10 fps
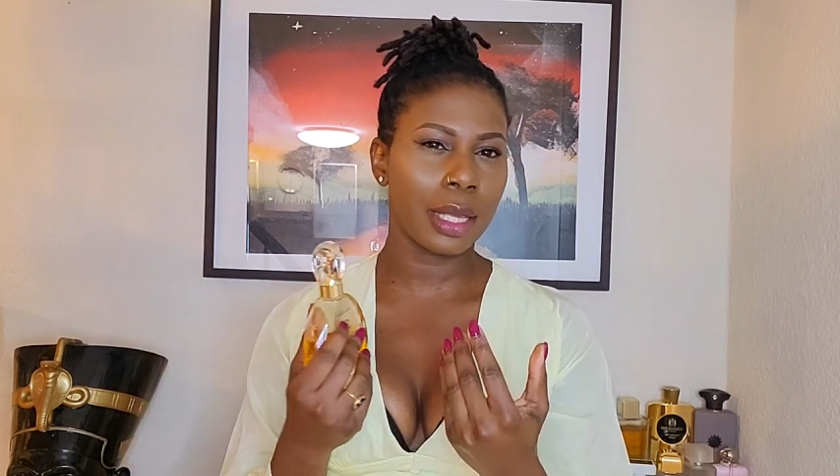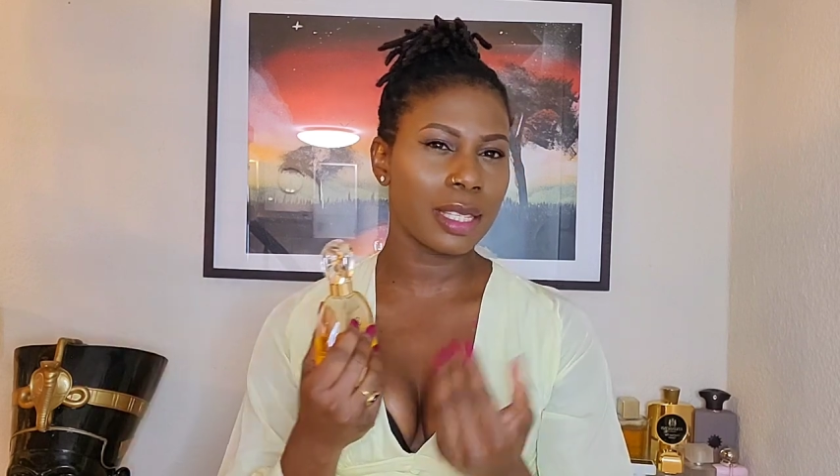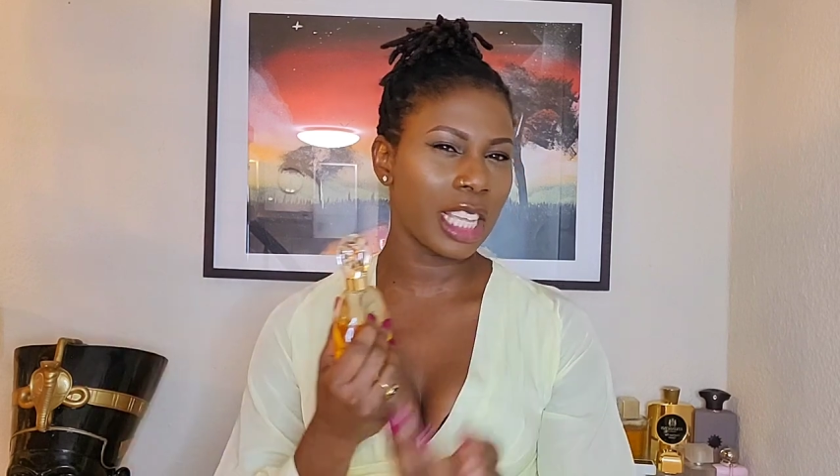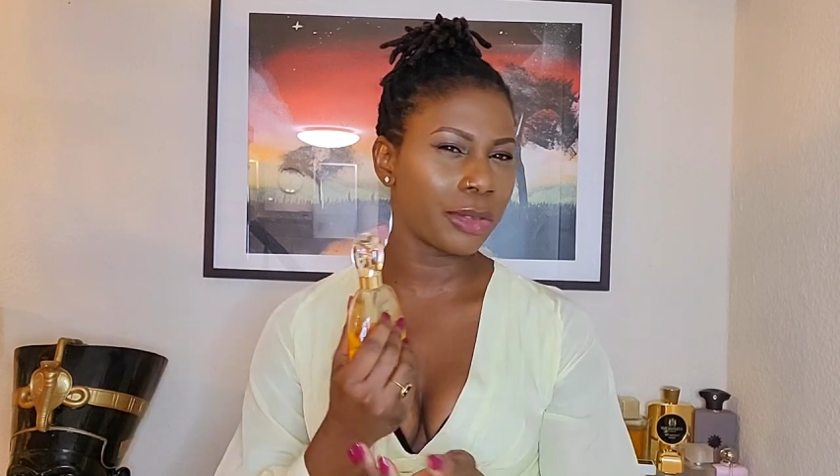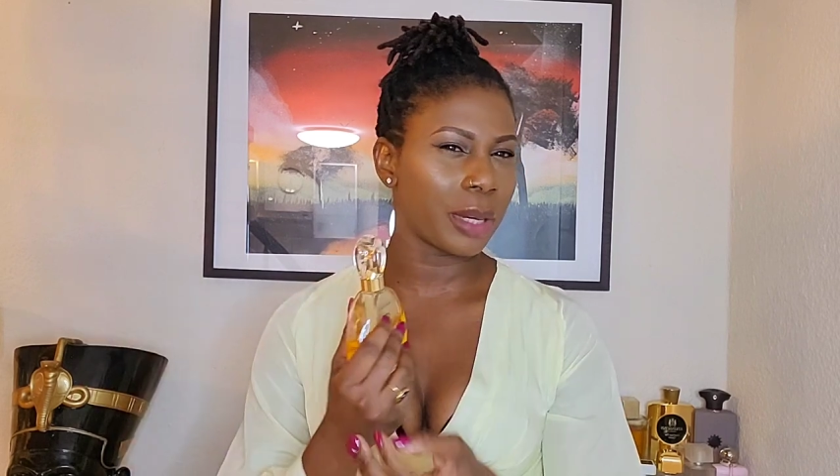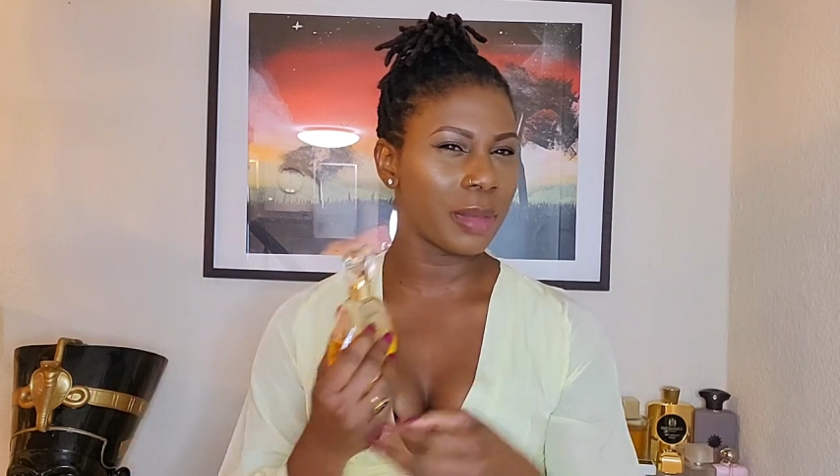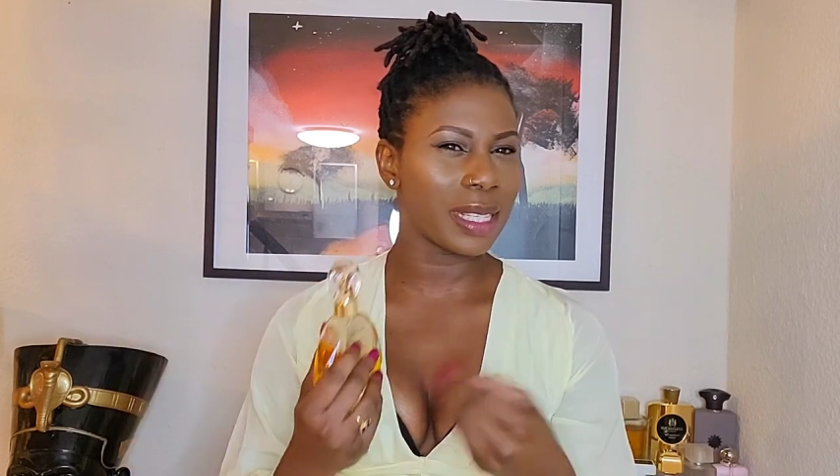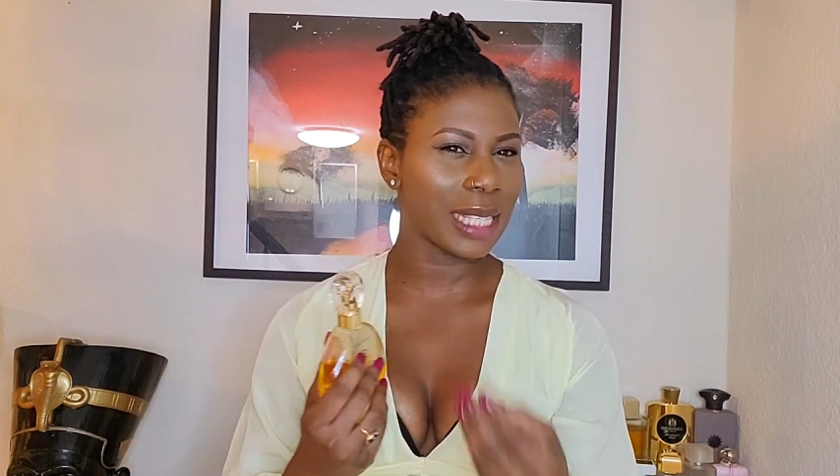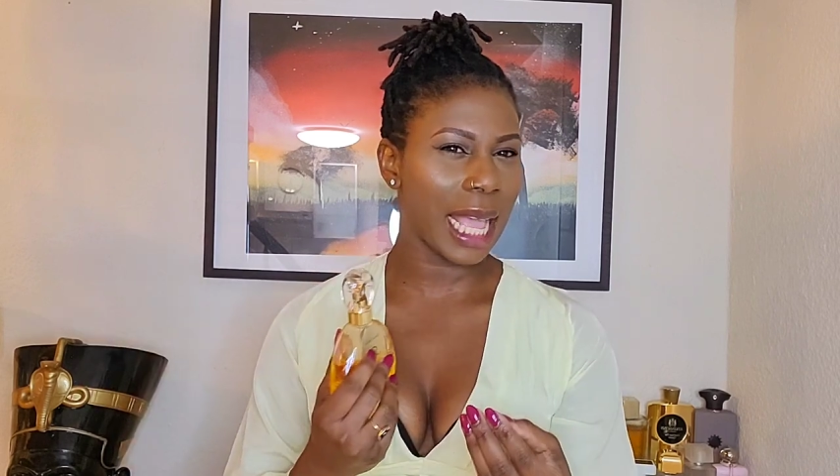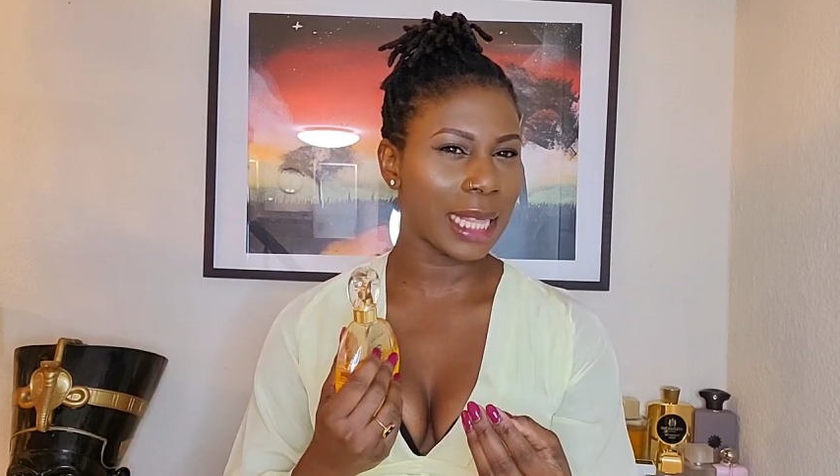this a grandma
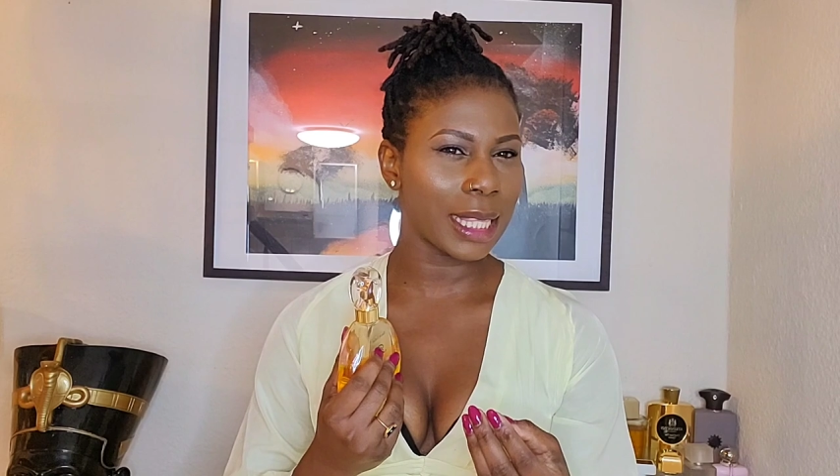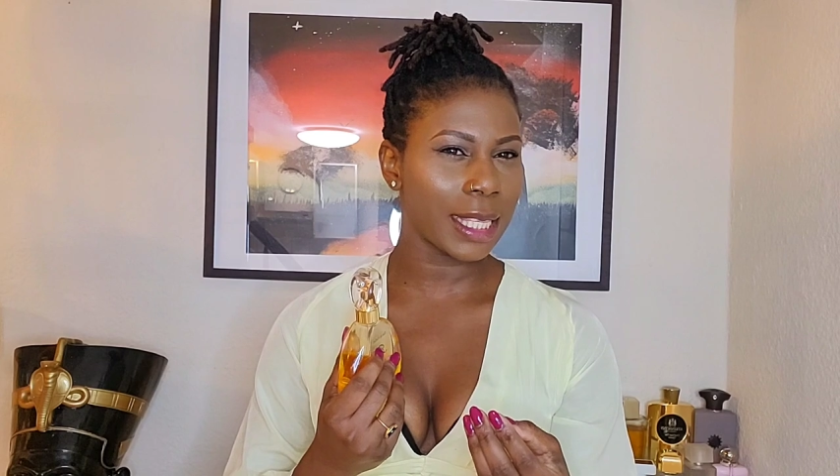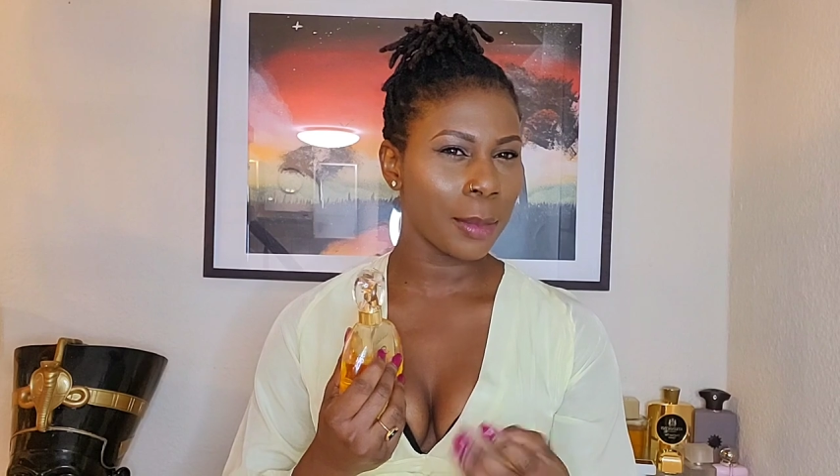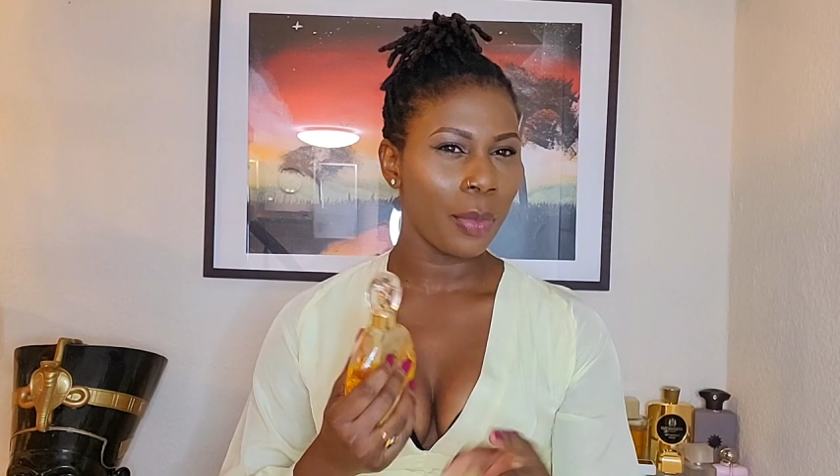scent.